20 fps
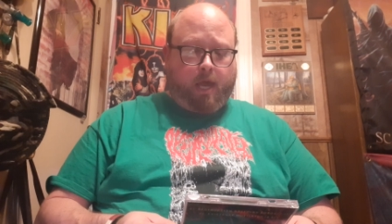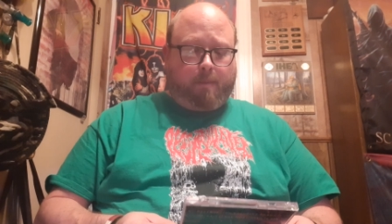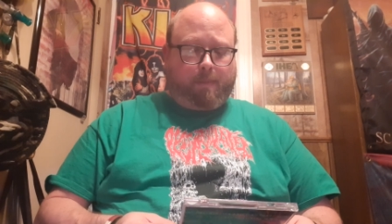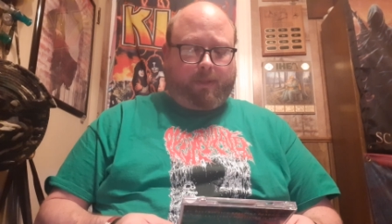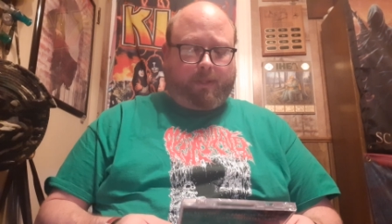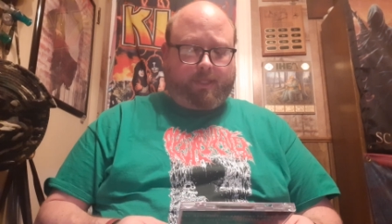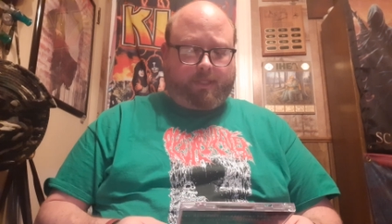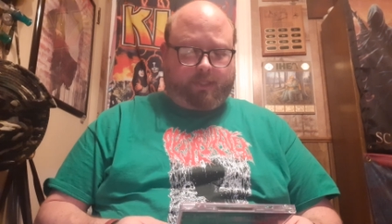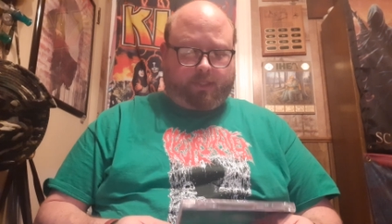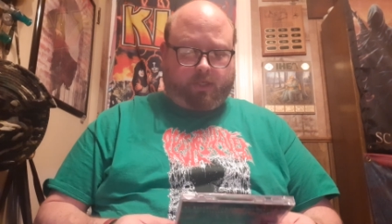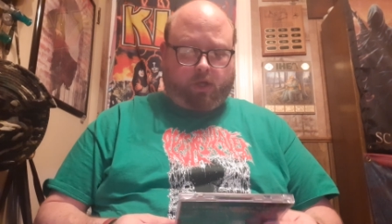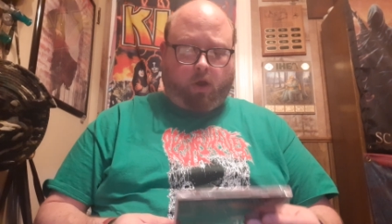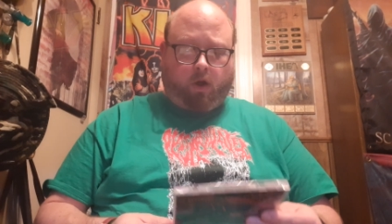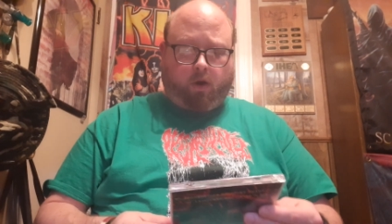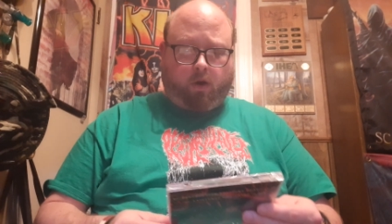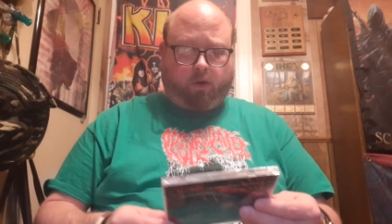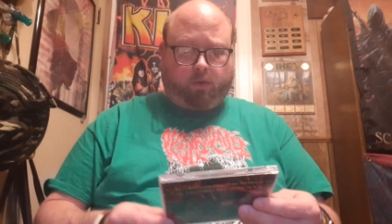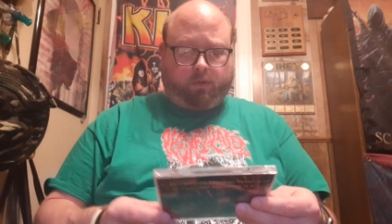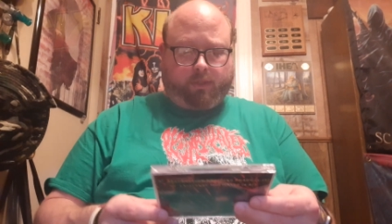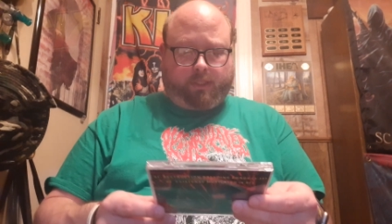but this is
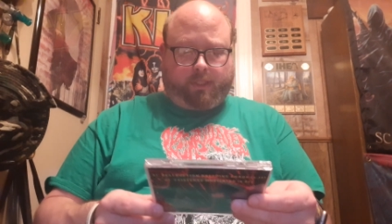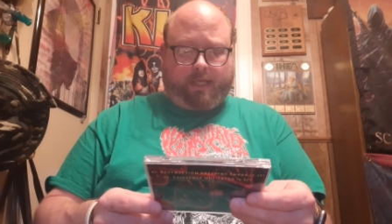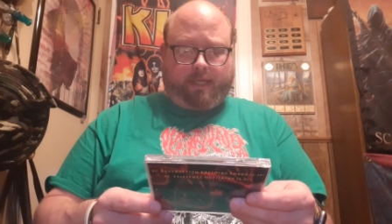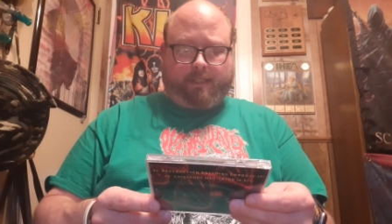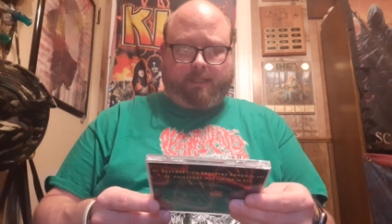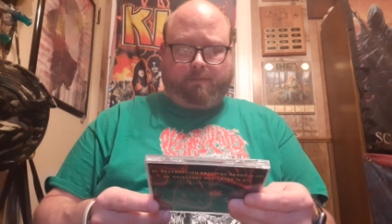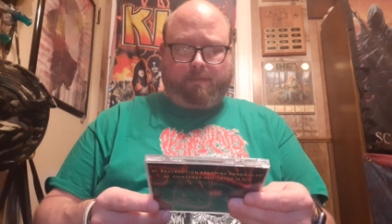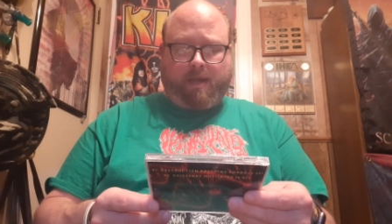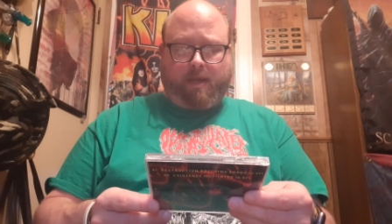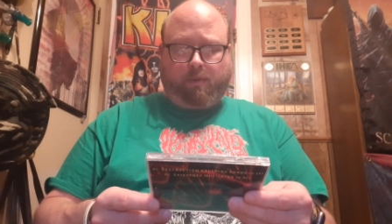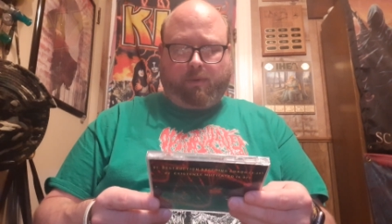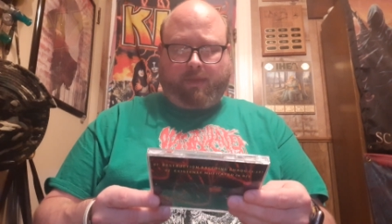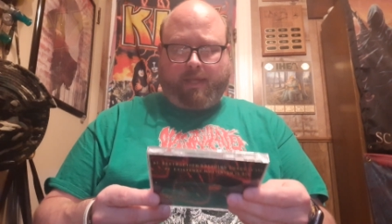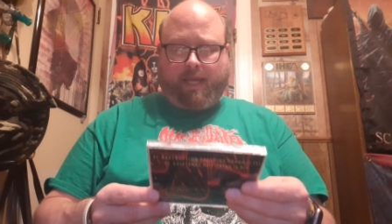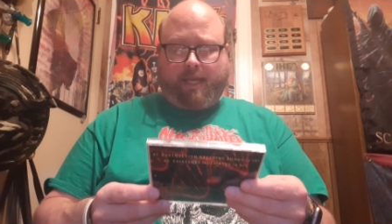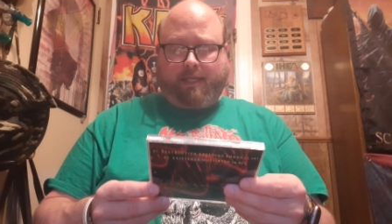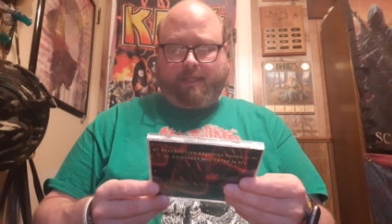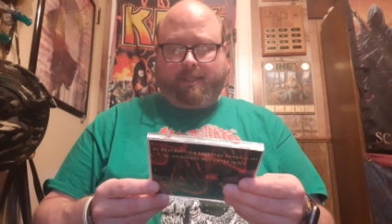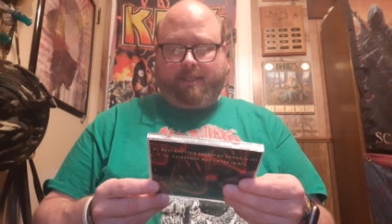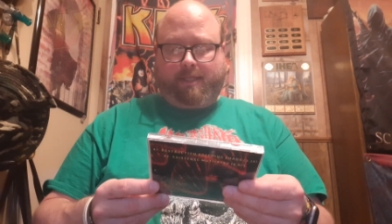Carnal Decimate with
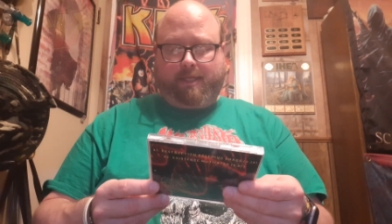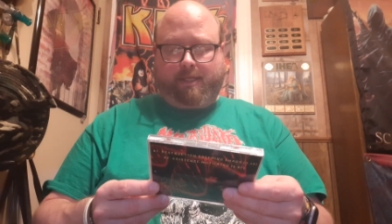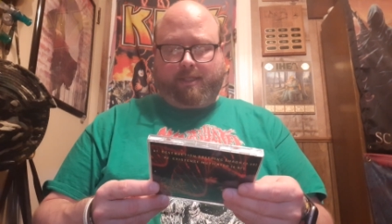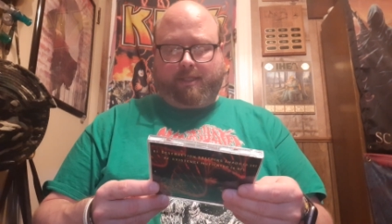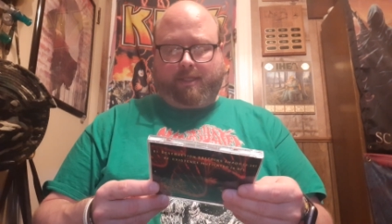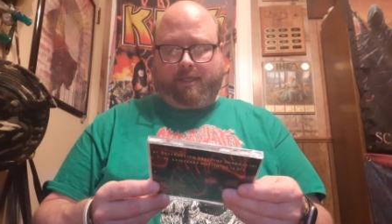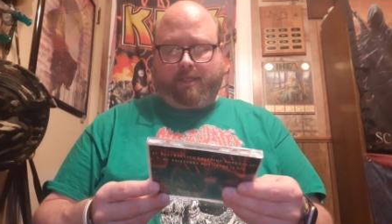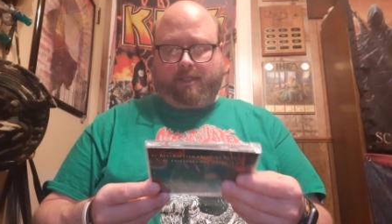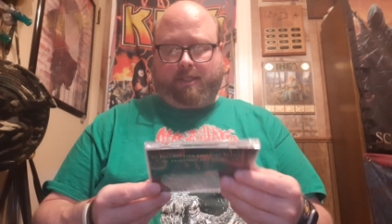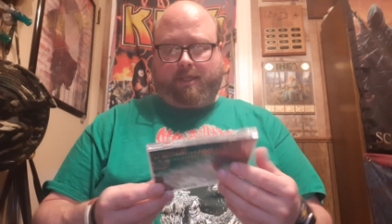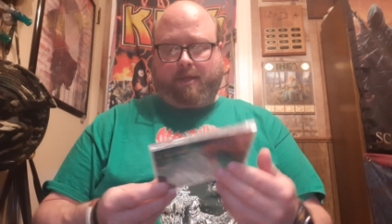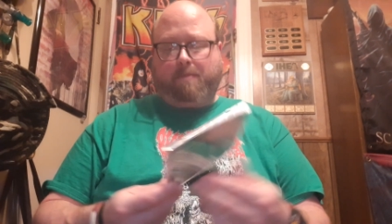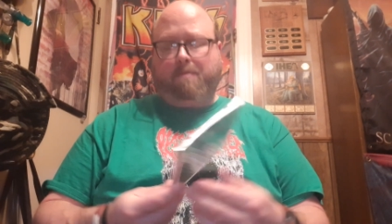Existence